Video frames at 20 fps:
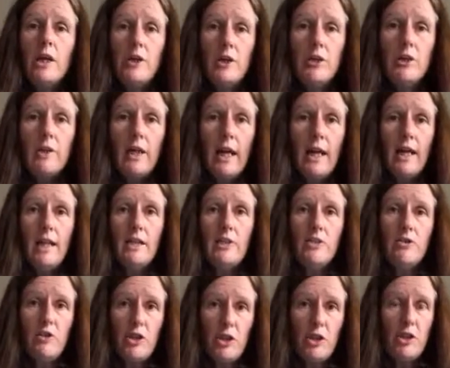You can
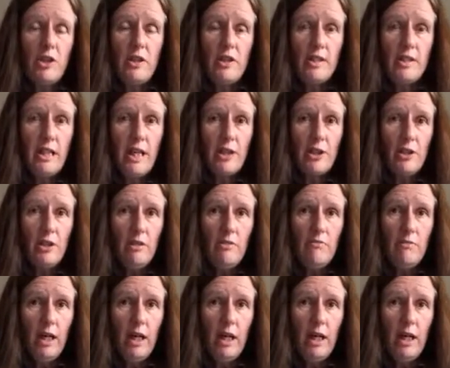structure the session,